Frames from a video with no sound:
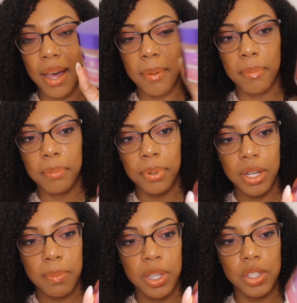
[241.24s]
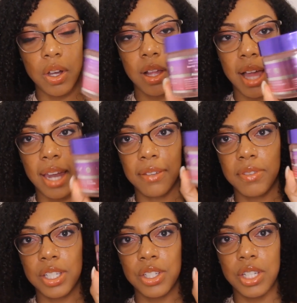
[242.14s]
I'm pretty much all out of
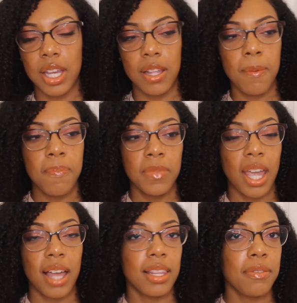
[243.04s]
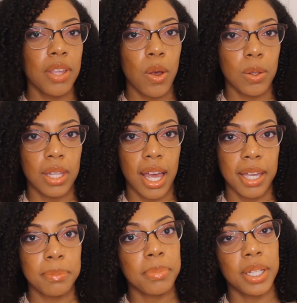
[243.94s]
this gel. I love the whole
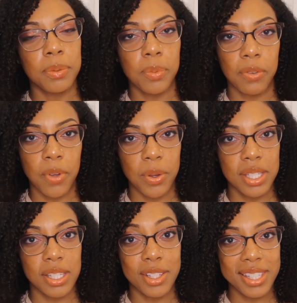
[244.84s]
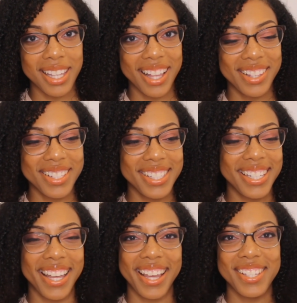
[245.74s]
line, but we're focused on stylers
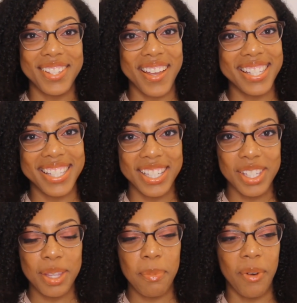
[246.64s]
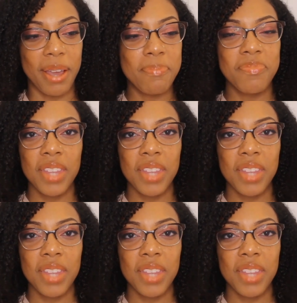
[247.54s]
today, so I'll stick to the point.